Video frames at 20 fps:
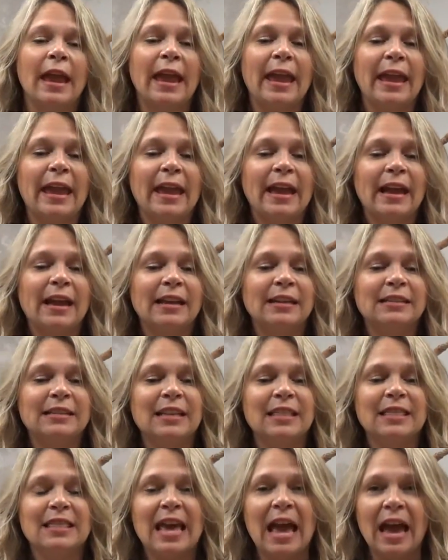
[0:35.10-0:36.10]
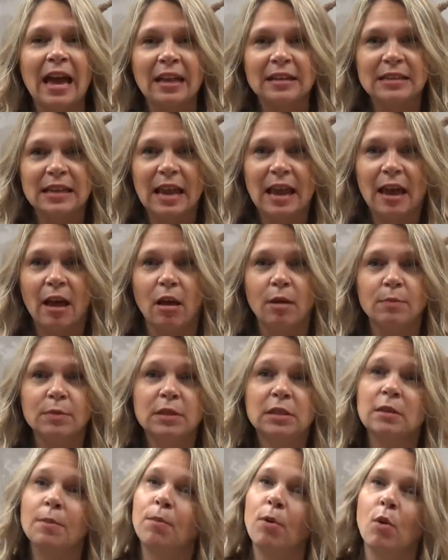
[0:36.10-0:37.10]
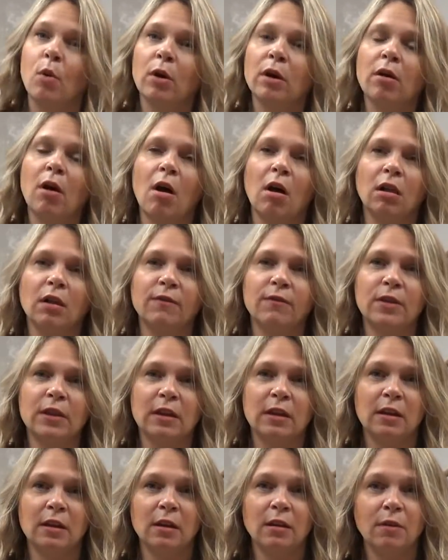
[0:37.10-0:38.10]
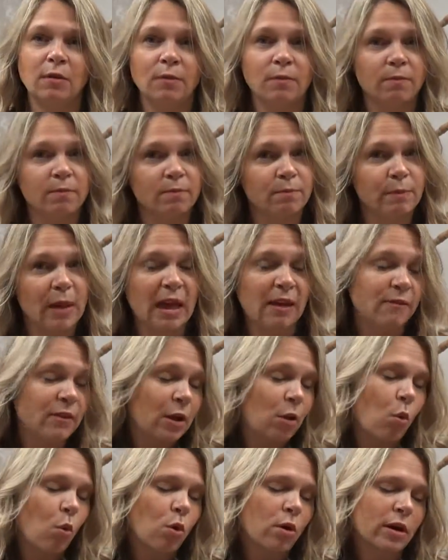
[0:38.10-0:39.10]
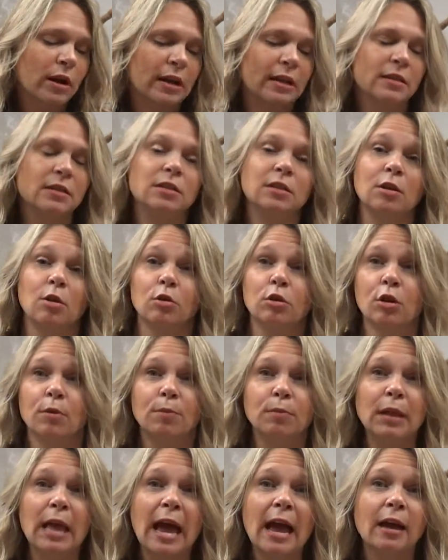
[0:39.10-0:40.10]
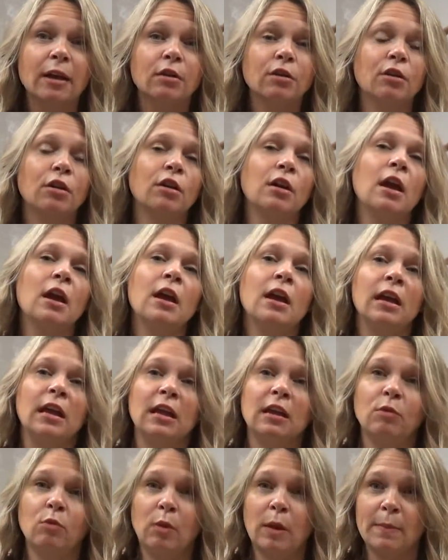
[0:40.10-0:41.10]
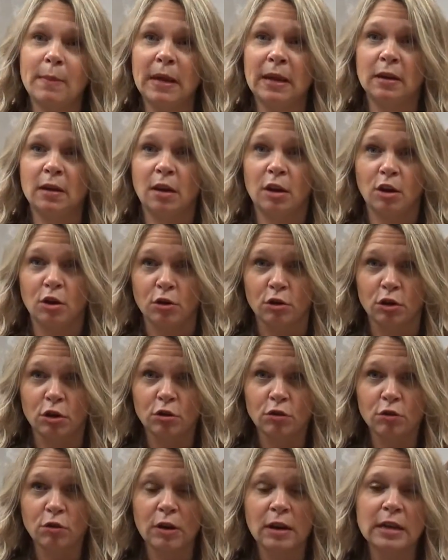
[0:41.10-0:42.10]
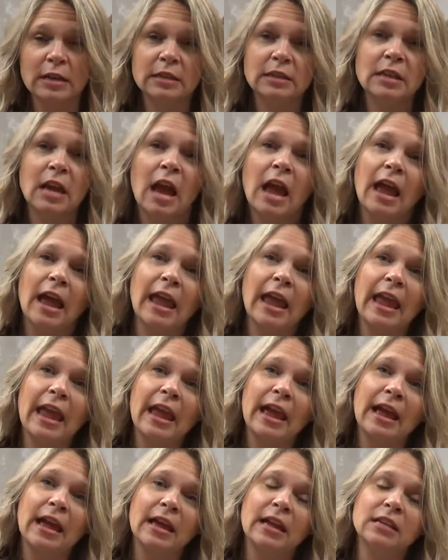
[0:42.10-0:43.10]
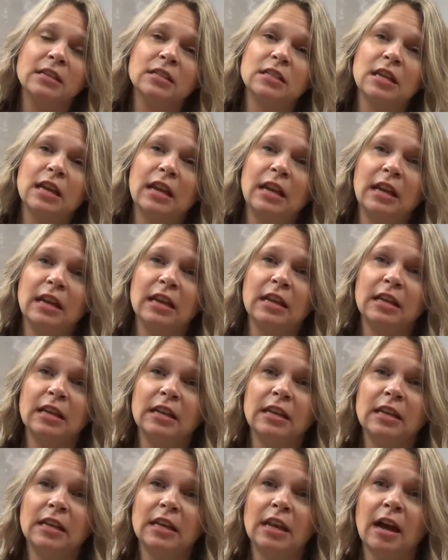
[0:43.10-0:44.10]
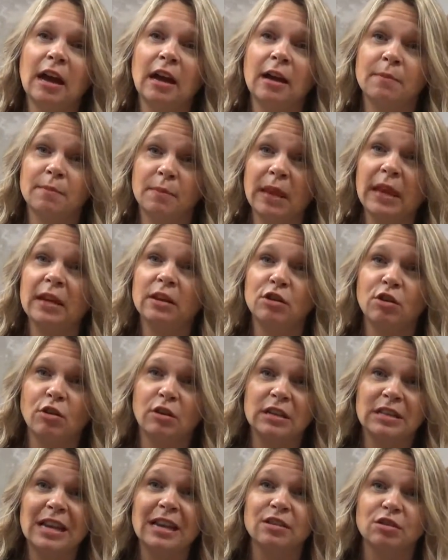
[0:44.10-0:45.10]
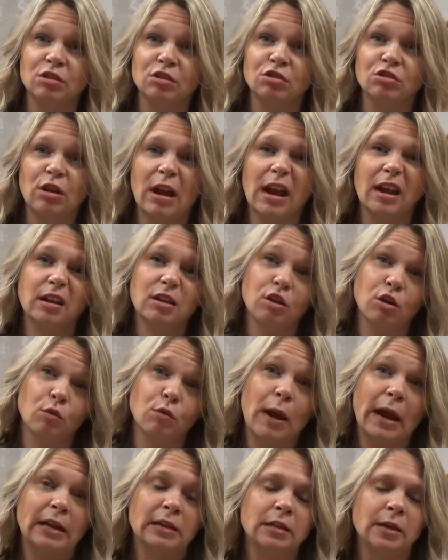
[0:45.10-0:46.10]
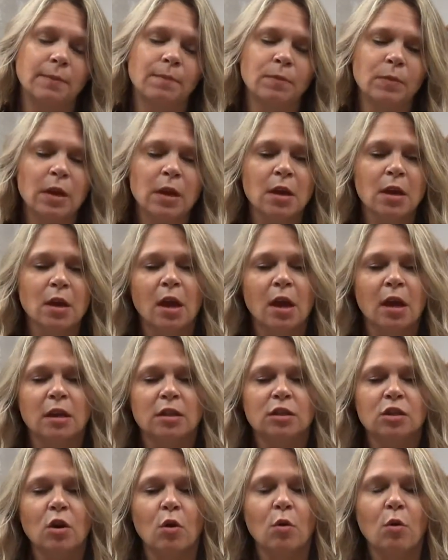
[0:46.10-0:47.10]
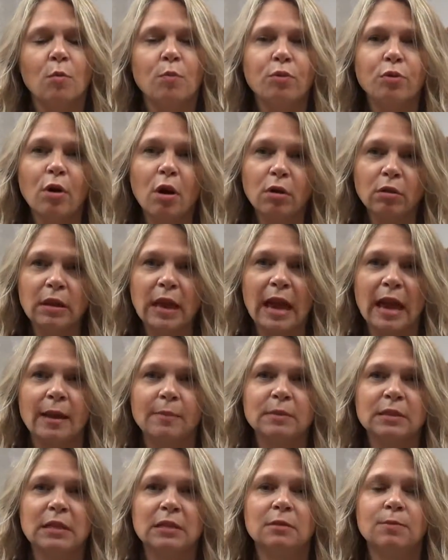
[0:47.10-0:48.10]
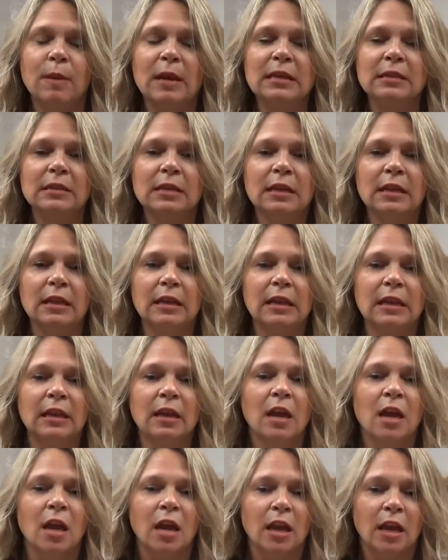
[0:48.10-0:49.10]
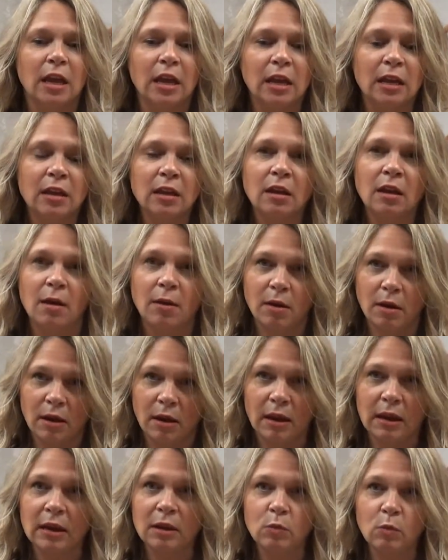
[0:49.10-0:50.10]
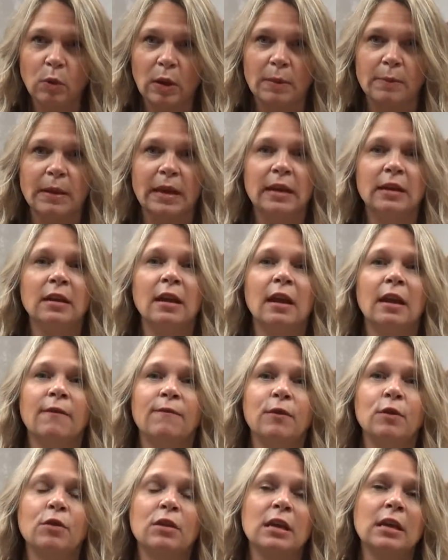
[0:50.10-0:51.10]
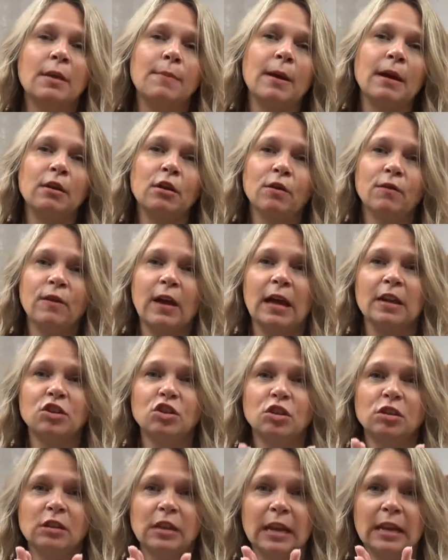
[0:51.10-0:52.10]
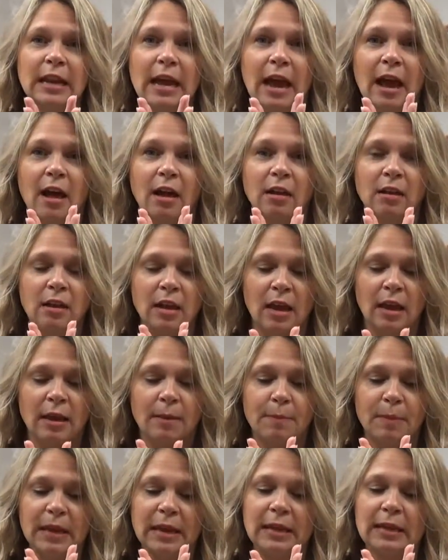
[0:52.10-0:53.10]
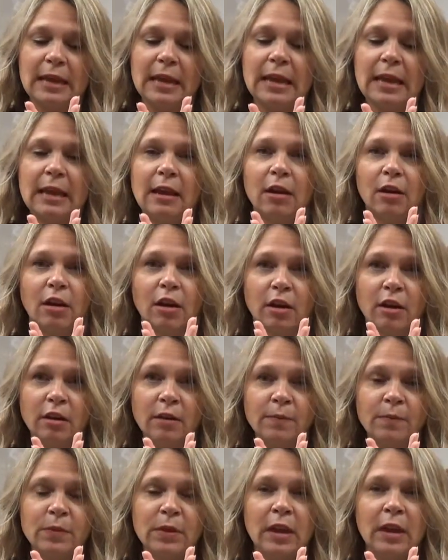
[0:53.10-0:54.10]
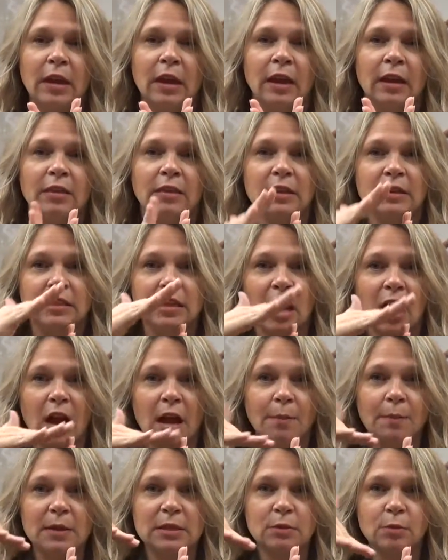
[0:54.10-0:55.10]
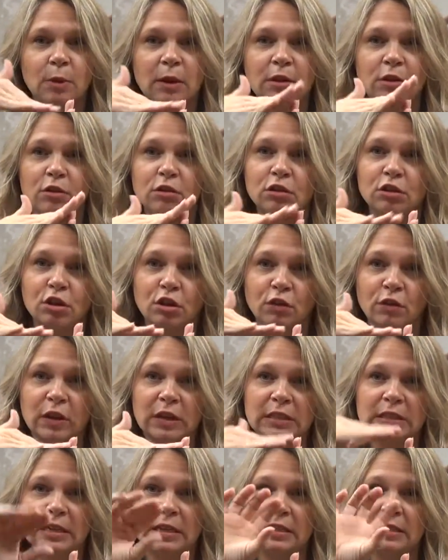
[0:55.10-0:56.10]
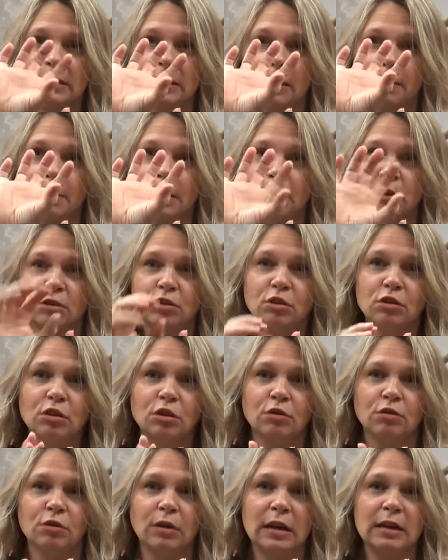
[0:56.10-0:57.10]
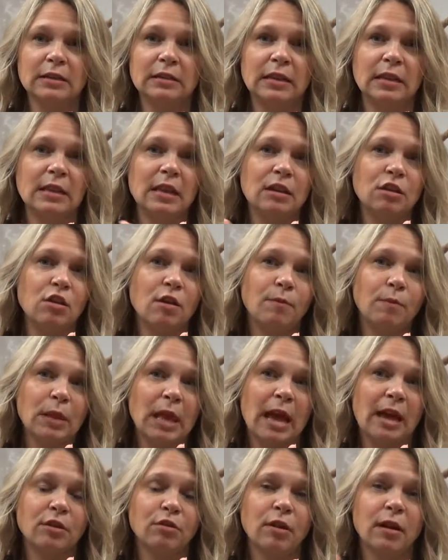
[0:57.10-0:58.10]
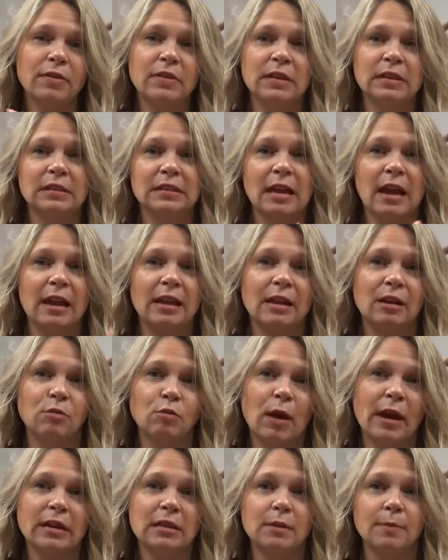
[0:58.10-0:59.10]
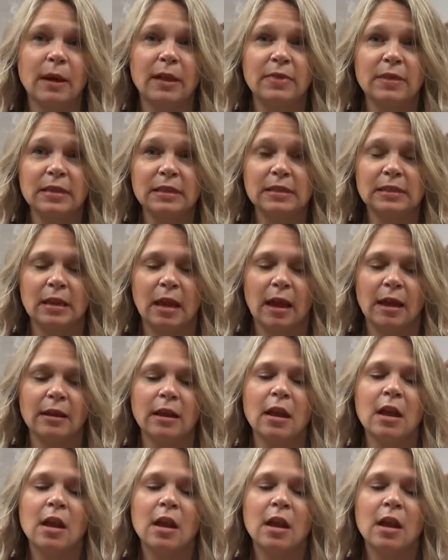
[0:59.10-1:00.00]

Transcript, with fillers: and that helps support all of the pelvic organs. So your bladder, in women, your uterus, and in um, and your intestinal tract, your rectum. So prolapse is basically in in women, if you think about your vaginal canal, being here. The top is where your cervix is, and up here's your uterus, and then you have bladder on this side and rectum on this side.